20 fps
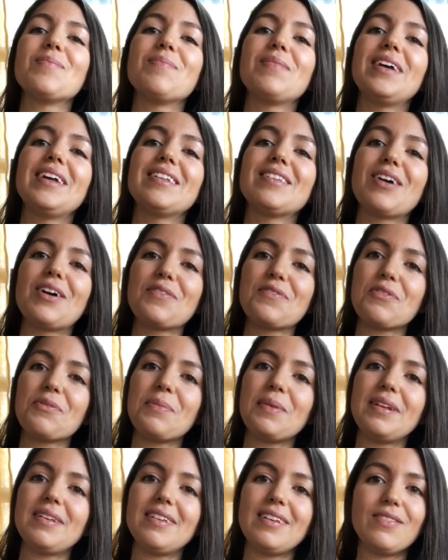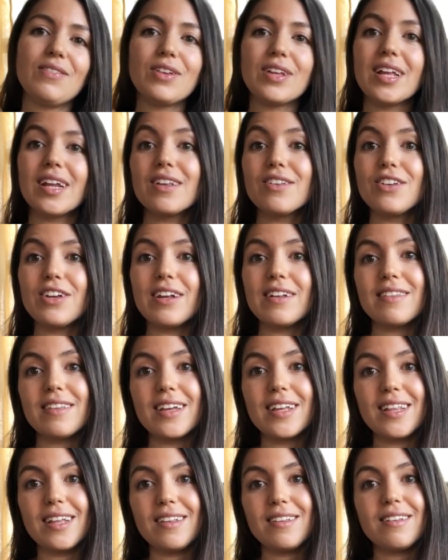it's hard for me to even get a chance
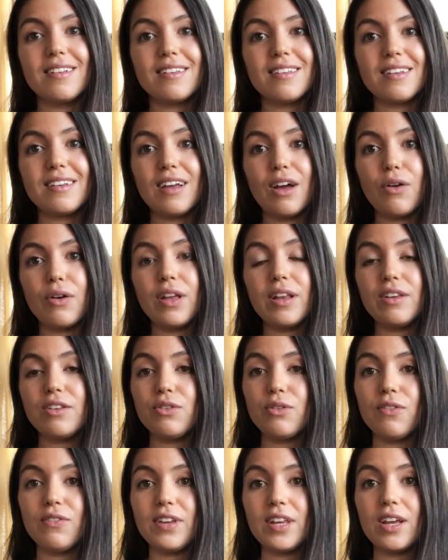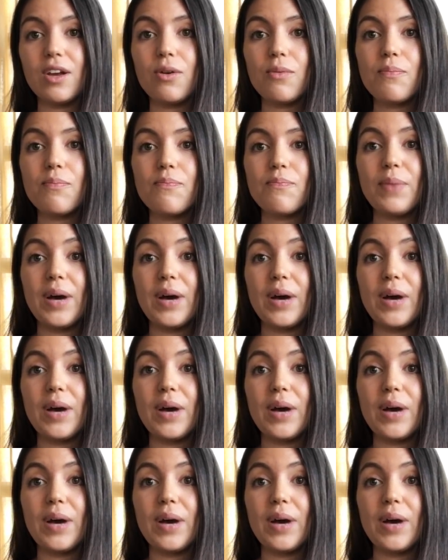like this to sit down and do a video.